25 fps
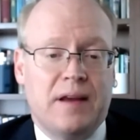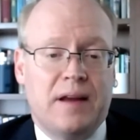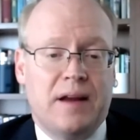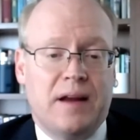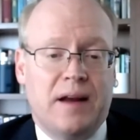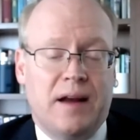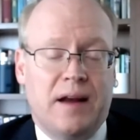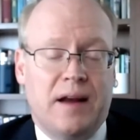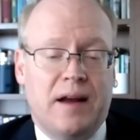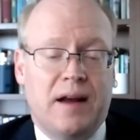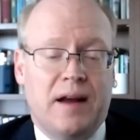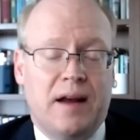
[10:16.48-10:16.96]

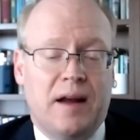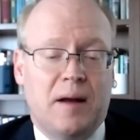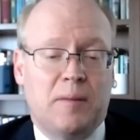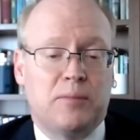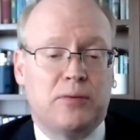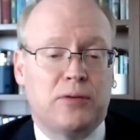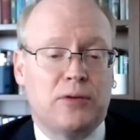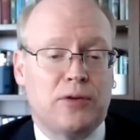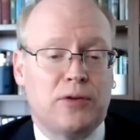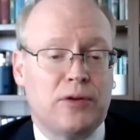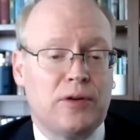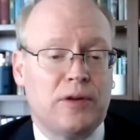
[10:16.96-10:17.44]
a
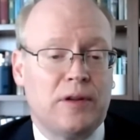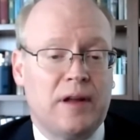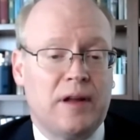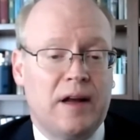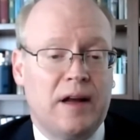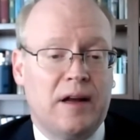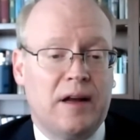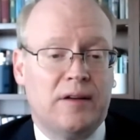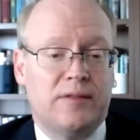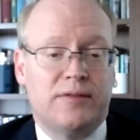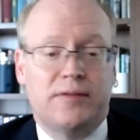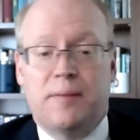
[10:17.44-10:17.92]
plural
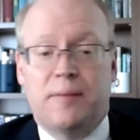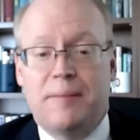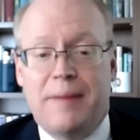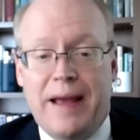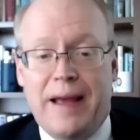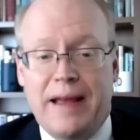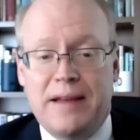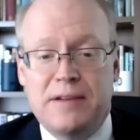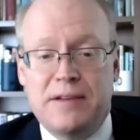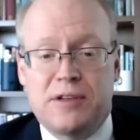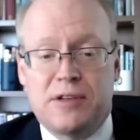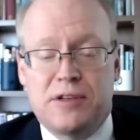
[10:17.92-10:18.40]
of
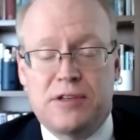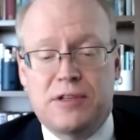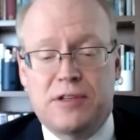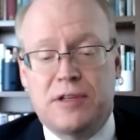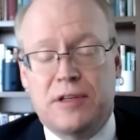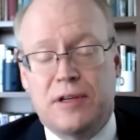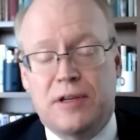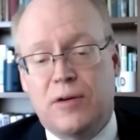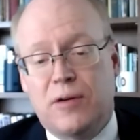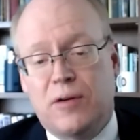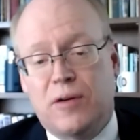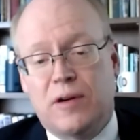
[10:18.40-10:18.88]

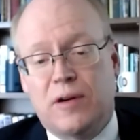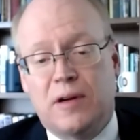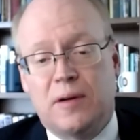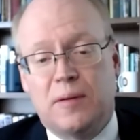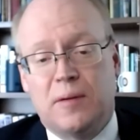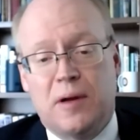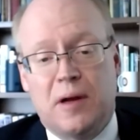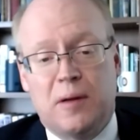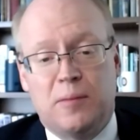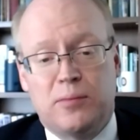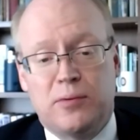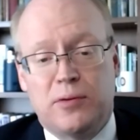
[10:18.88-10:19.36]
majesty, or
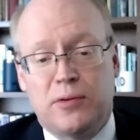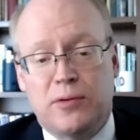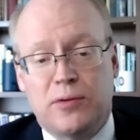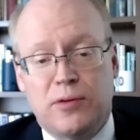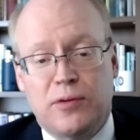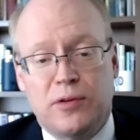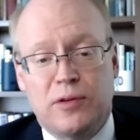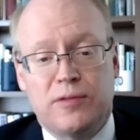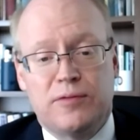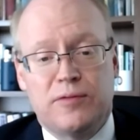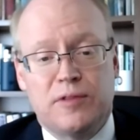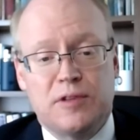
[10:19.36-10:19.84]
a
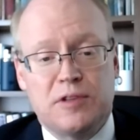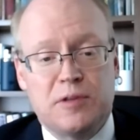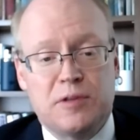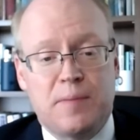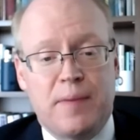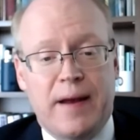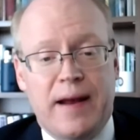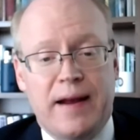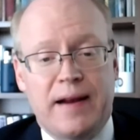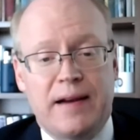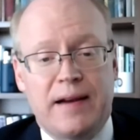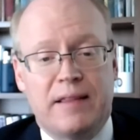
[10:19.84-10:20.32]
plural of
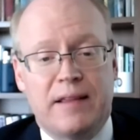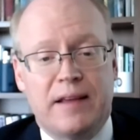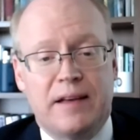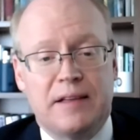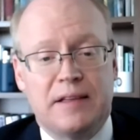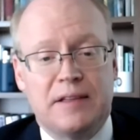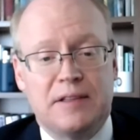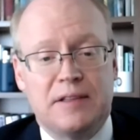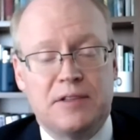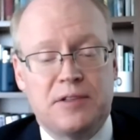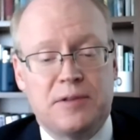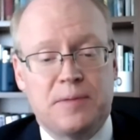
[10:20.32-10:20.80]
respect. That
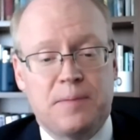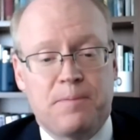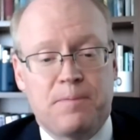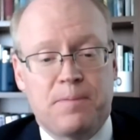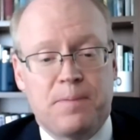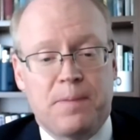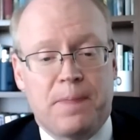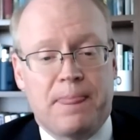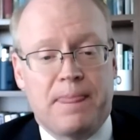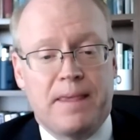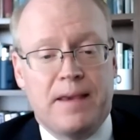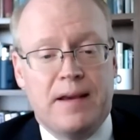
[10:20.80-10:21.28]
is,
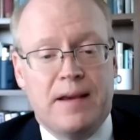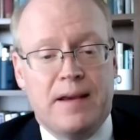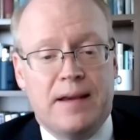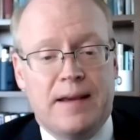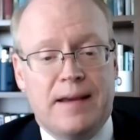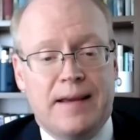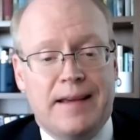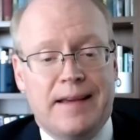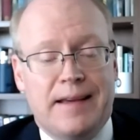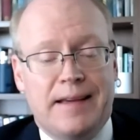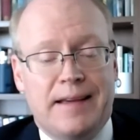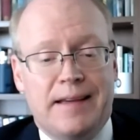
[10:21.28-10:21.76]

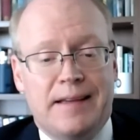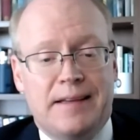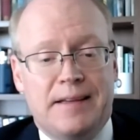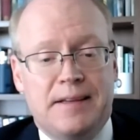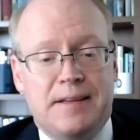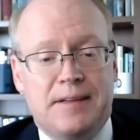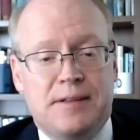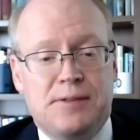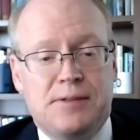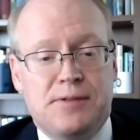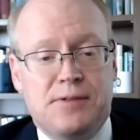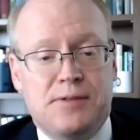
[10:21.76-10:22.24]
it
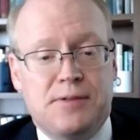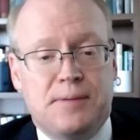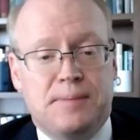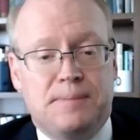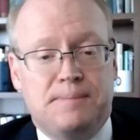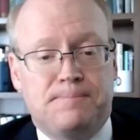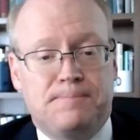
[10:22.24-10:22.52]
is